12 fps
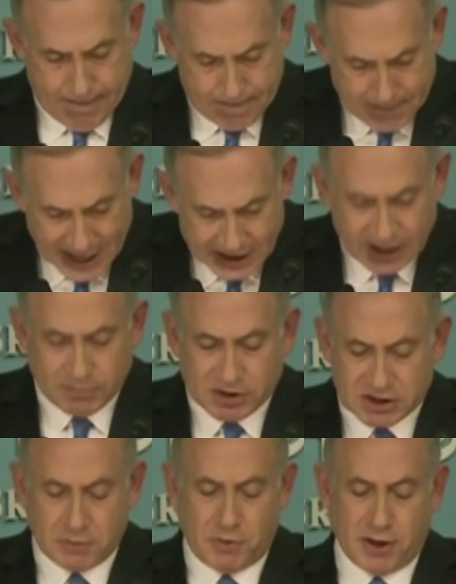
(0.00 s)
my deep
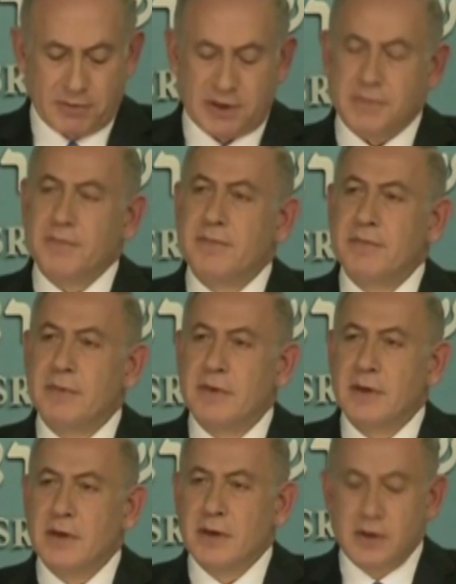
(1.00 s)
disappointment
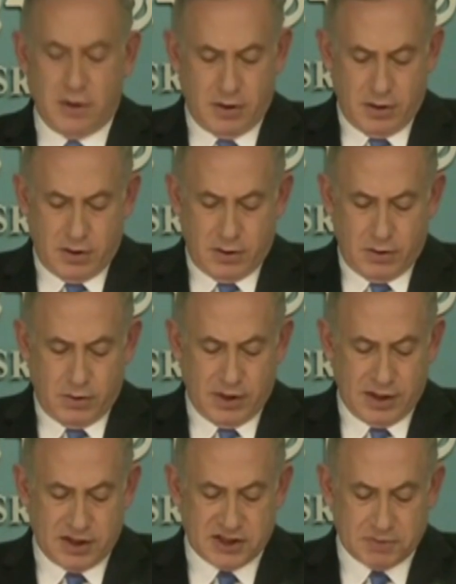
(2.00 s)

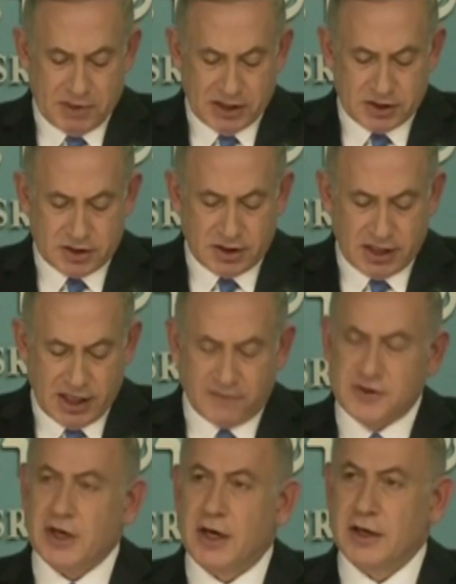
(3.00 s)
with the speech today of
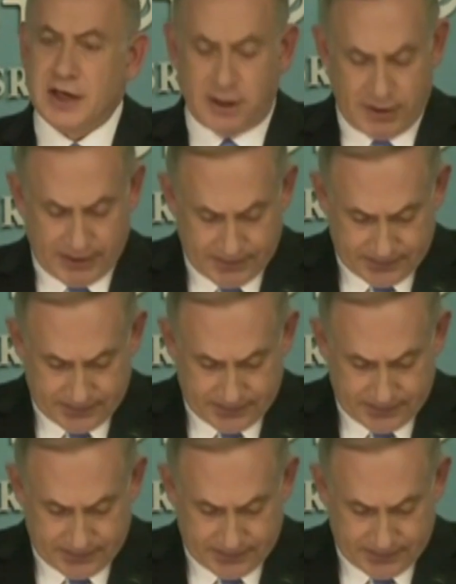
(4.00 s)
John Kerry,